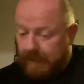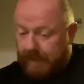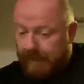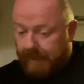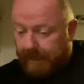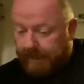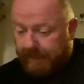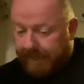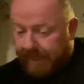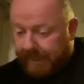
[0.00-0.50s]

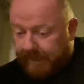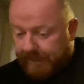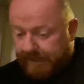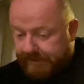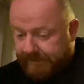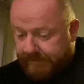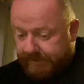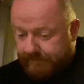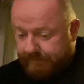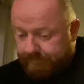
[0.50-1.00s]
And get
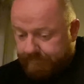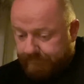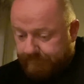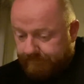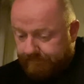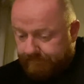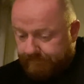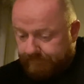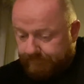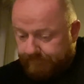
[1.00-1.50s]
this.
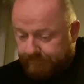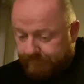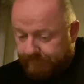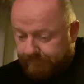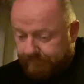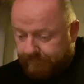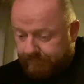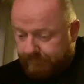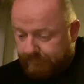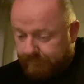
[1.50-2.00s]

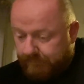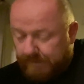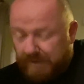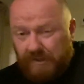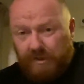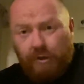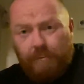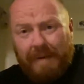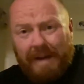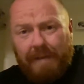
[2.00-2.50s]

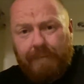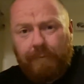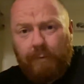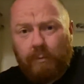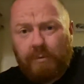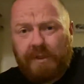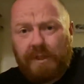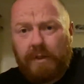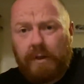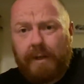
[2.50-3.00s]

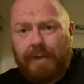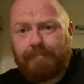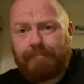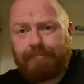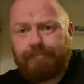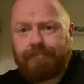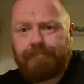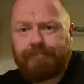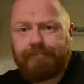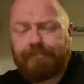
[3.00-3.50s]
£2.49.
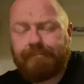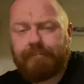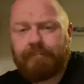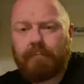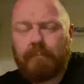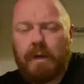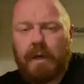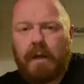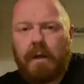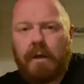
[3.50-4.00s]

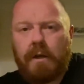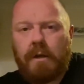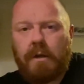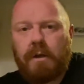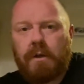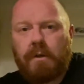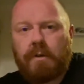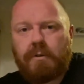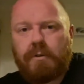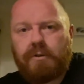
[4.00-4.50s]

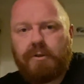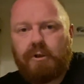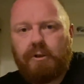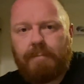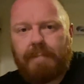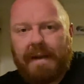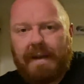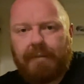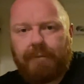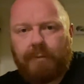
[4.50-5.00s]

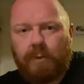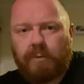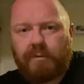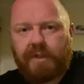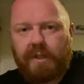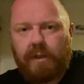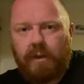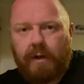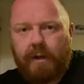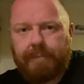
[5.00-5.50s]

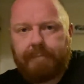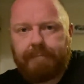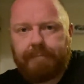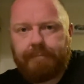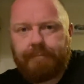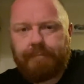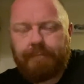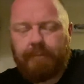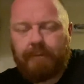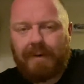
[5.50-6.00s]
£2.49
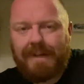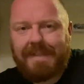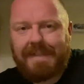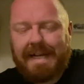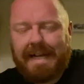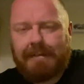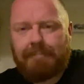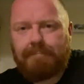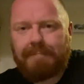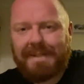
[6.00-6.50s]
for a
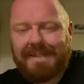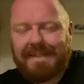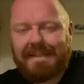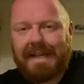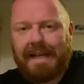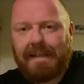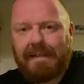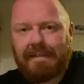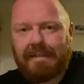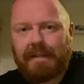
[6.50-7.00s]

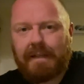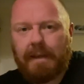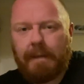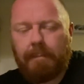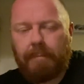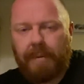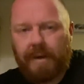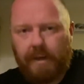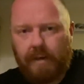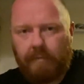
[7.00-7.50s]
10%
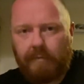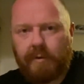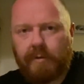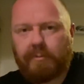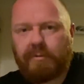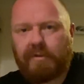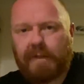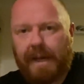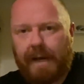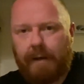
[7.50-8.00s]
Imperial
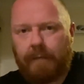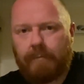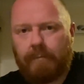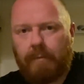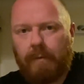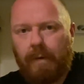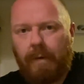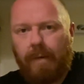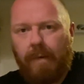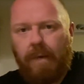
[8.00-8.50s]
Stout.
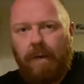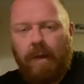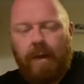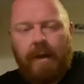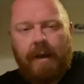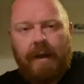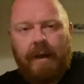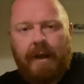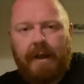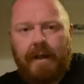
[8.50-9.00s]

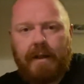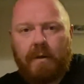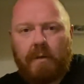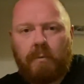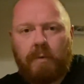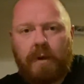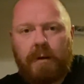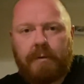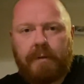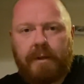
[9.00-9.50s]

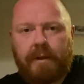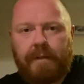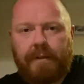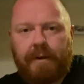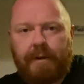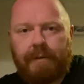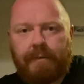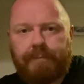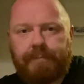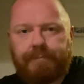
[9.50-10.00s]
What I'm going to
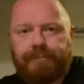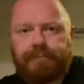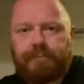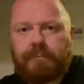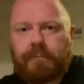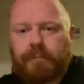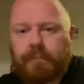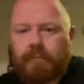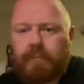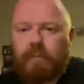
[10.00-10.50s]
do,
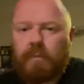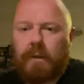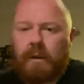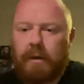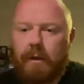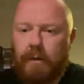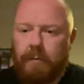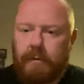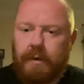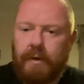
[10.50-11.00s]

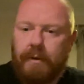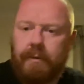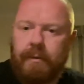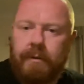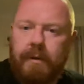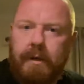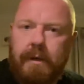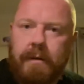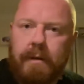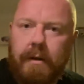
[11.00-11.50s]
I'm going
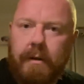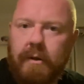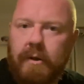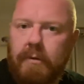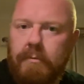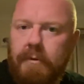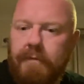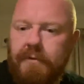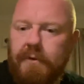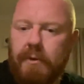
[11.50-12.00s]
to
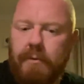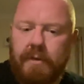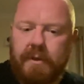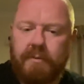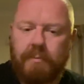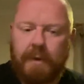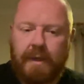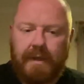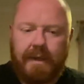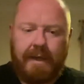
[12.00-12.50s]
review
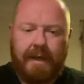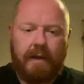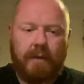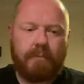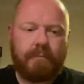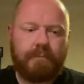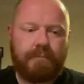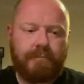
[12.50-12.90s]
this one now.